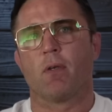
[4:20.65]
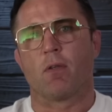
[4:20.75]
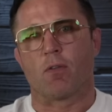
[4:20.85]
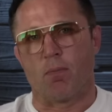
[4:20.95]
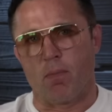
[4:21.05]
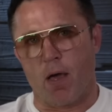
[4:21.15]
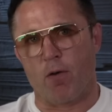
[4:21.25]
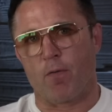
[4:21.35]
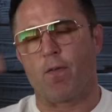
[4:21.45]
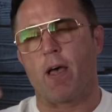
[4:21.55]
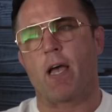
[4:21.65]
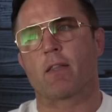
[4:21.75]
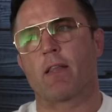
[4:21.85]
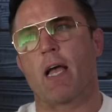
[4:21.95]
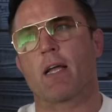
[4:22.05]
As a matter of
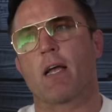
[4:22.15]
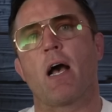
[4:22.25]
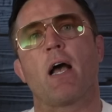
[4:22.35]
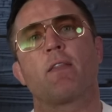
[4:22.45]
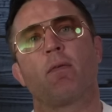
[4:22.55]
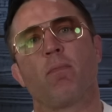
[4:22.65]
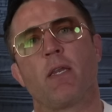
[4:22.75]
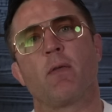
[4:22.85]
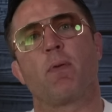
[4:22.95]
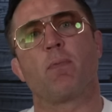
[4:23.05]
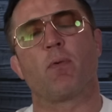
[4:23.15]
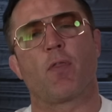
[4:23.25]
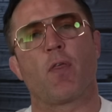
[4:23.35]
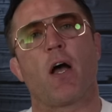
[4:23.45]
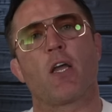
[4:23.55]
fact, that guy that many people
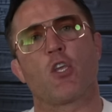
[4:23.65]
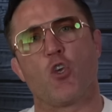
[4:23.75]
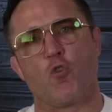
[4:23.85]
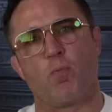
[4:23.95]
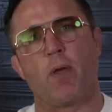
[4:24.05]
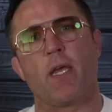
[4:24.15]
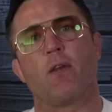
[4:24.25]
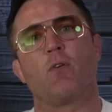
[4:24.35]
thought you beat,